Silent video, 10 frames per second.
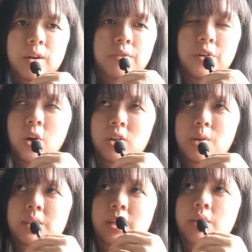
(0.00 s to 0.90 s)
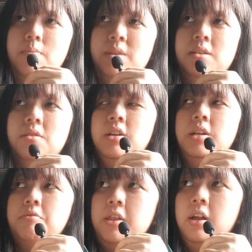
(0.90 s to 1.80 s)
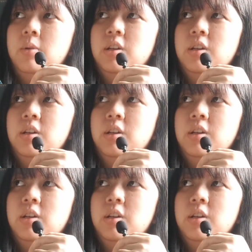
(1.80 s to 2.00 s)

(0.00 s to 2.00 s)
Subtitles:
Girl Forgotten was a mystery thriller